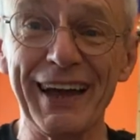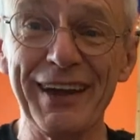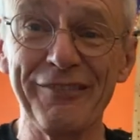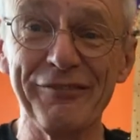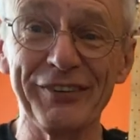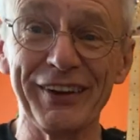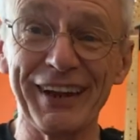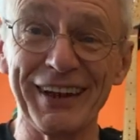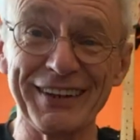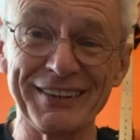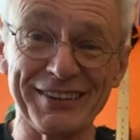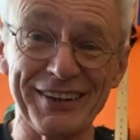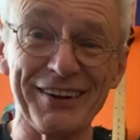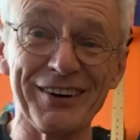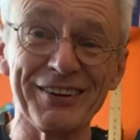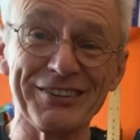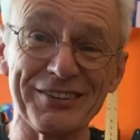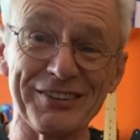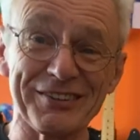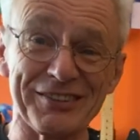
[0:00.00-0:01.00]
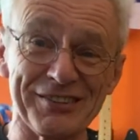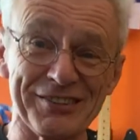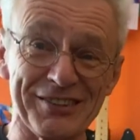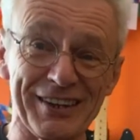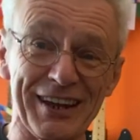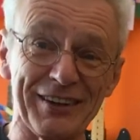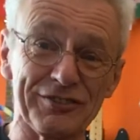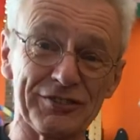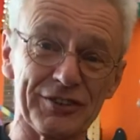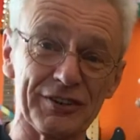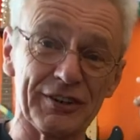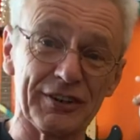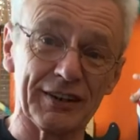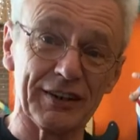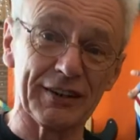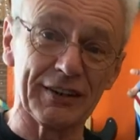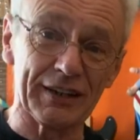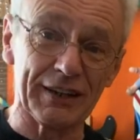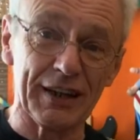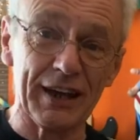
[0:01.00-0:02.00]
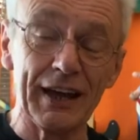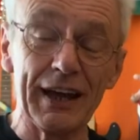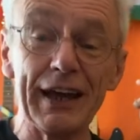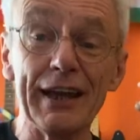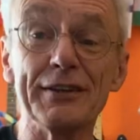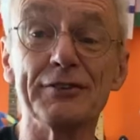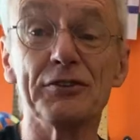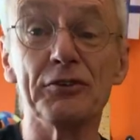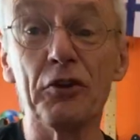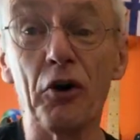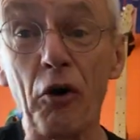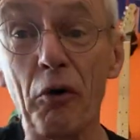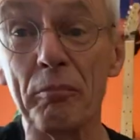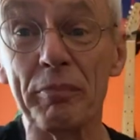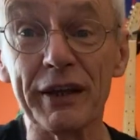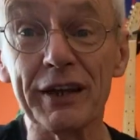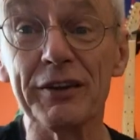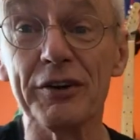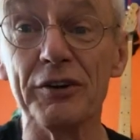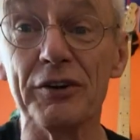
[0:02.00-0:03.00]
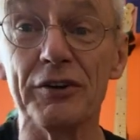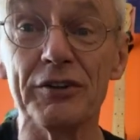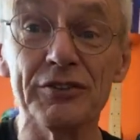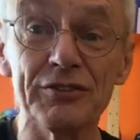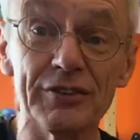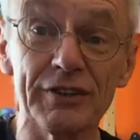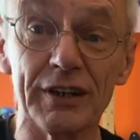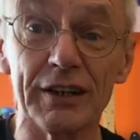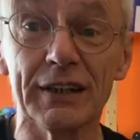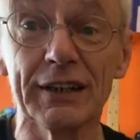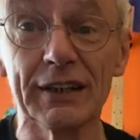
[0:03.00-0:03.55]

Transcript: if your guitar doesn't sound too good it's not because